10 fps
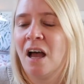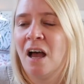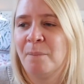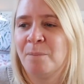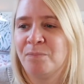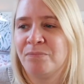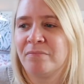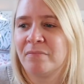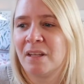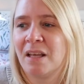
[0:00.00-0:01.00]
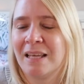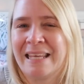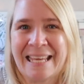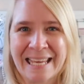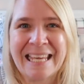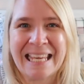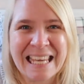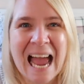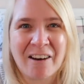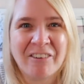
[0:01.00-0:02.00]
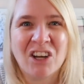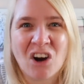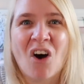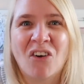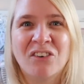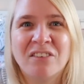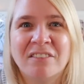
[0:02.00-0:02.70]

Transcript: um, carrying on.